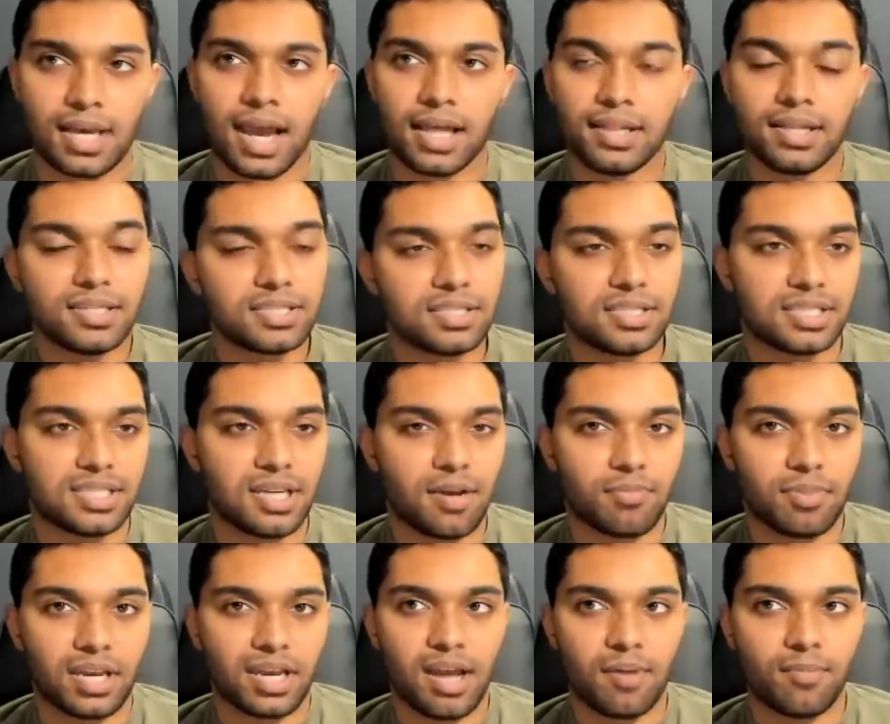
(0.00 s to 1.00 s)
I listen to
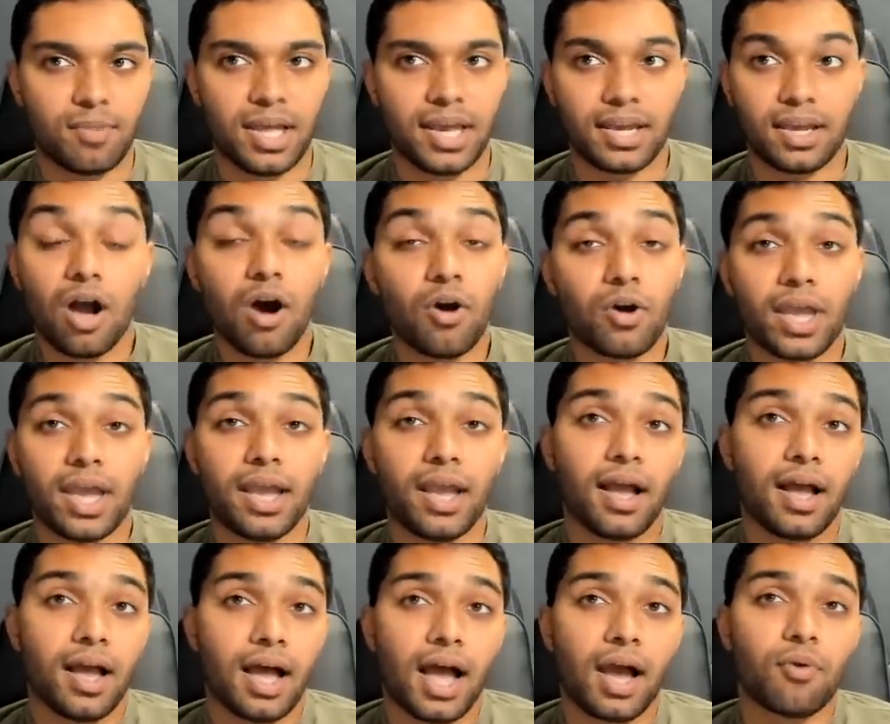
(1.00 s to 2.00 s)
something and I'm like, okay,
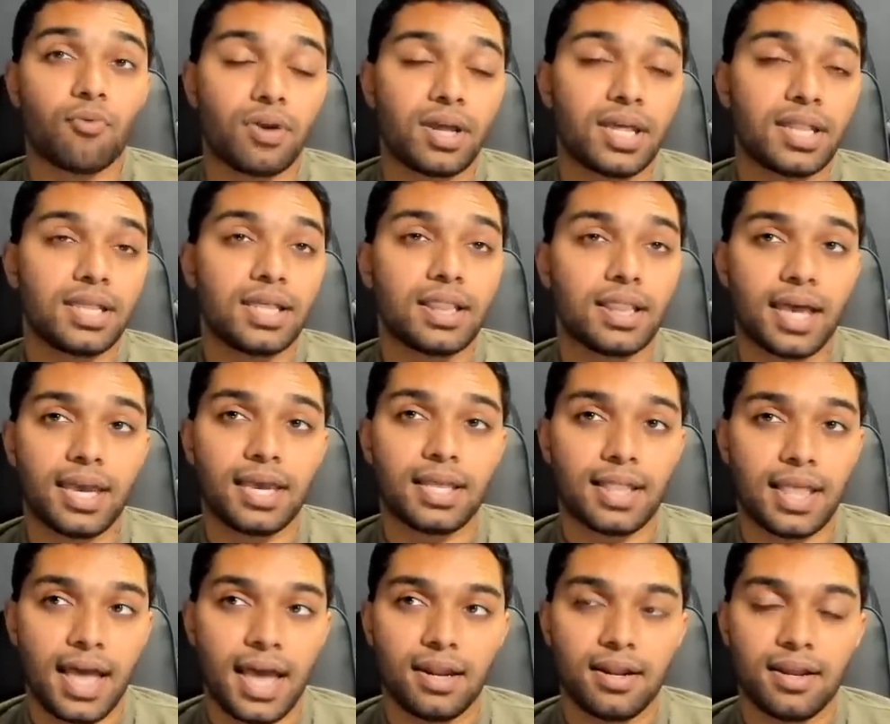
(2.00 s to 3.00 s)
I really like
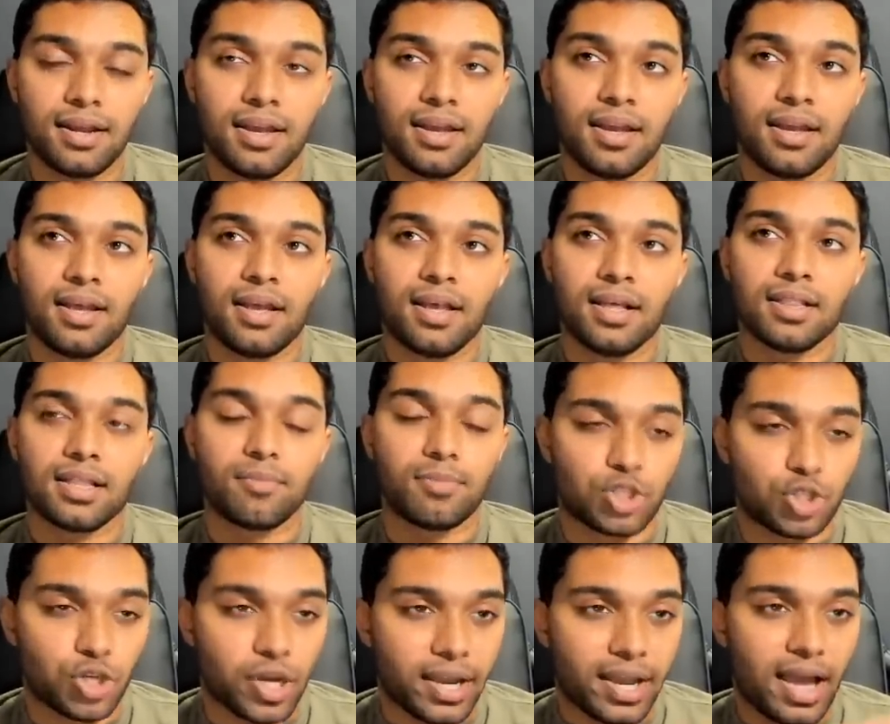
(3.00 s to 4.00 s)
that. Let me
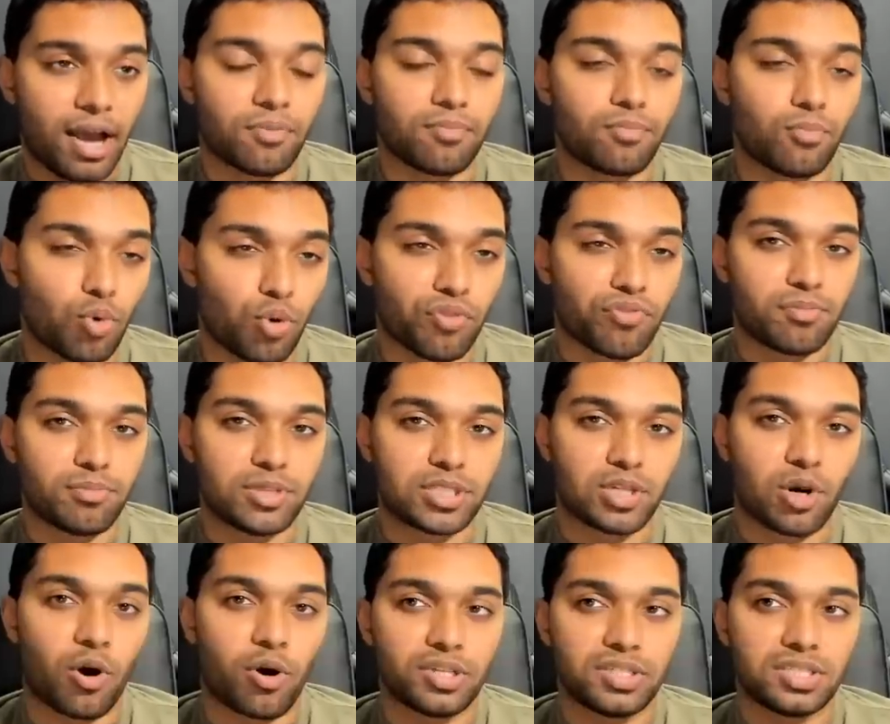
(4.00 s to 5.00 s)
check out more from this
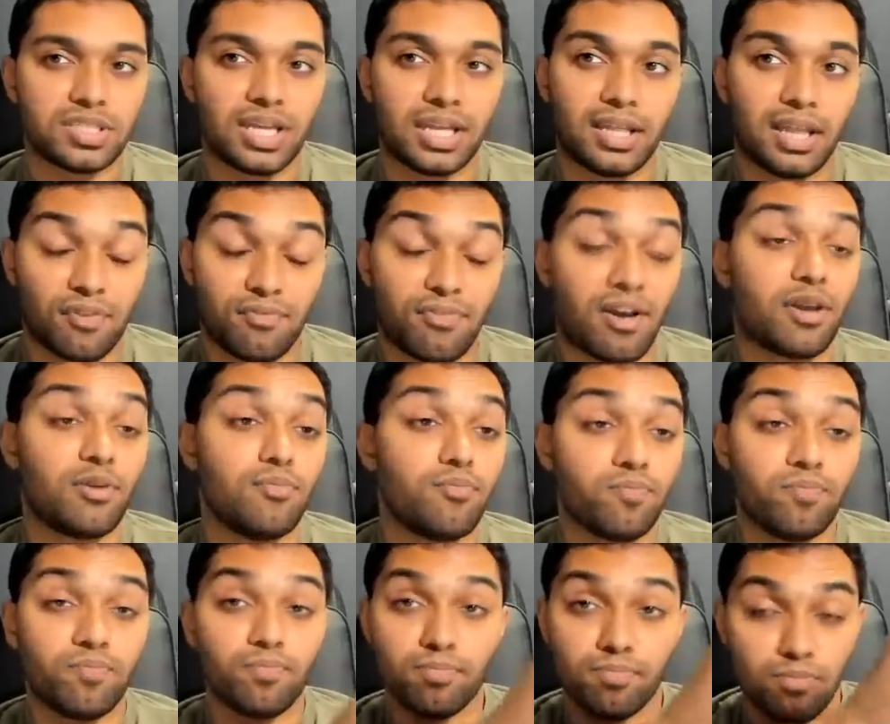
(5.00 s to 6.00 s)
artist, and then I find
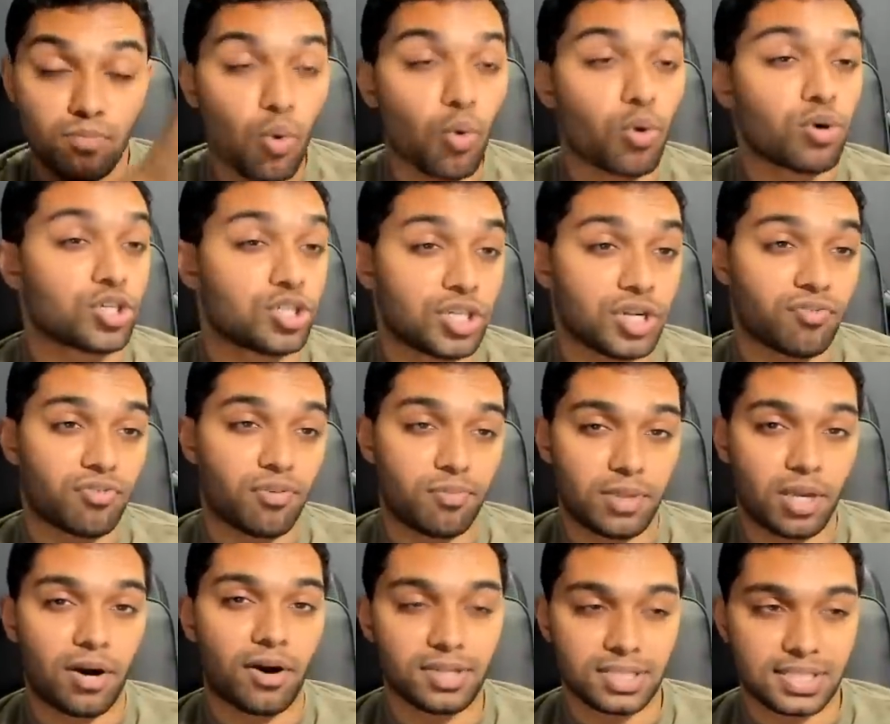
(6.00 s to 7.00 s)
more shit from
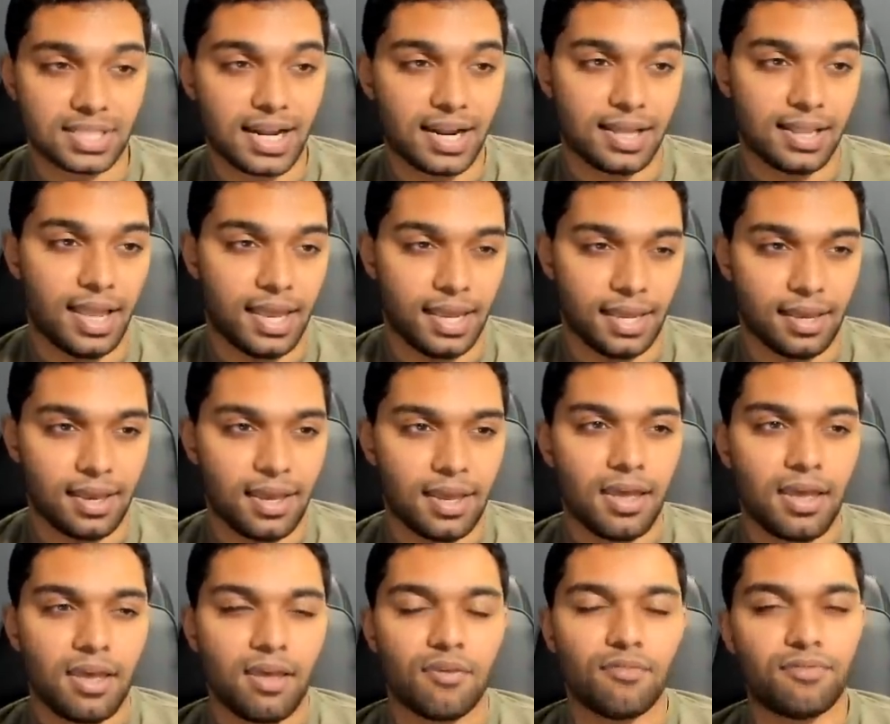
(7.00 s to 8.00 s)
the artist that I like.
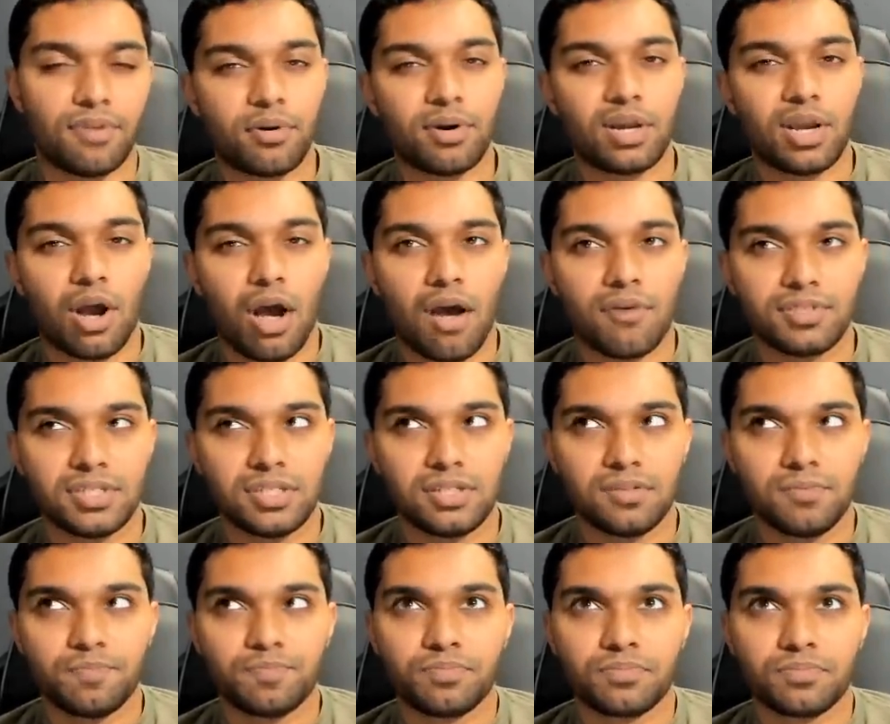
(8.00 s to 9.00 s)
Very often,